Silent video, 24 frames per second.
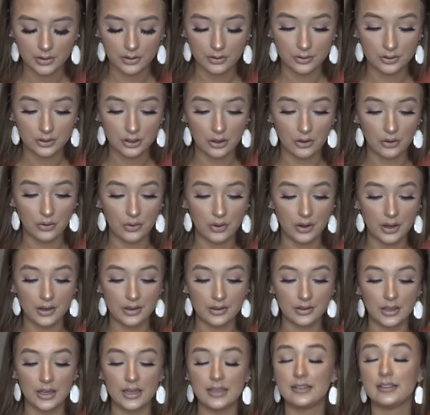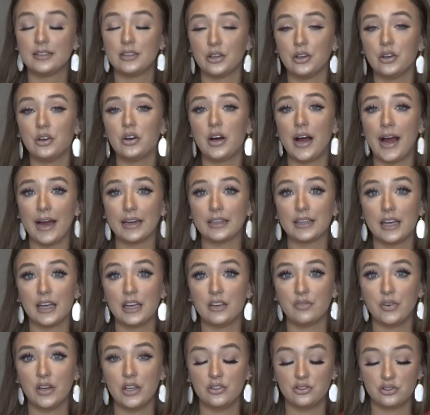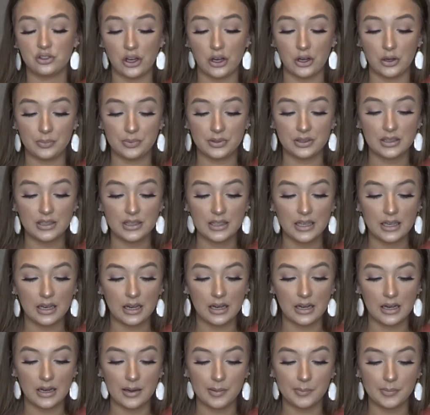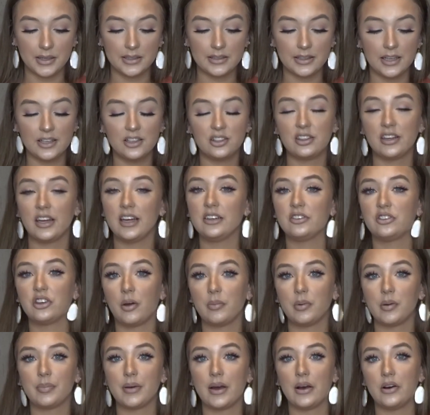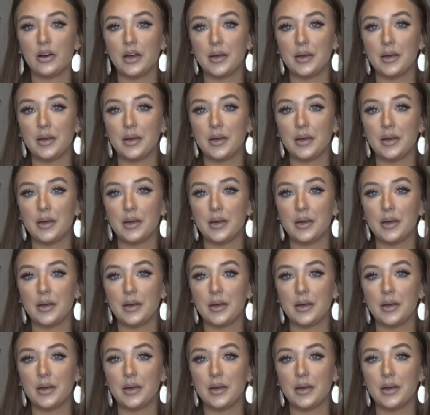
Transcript: So it's still at Cakeface Shelbs. It does say Shelby Bell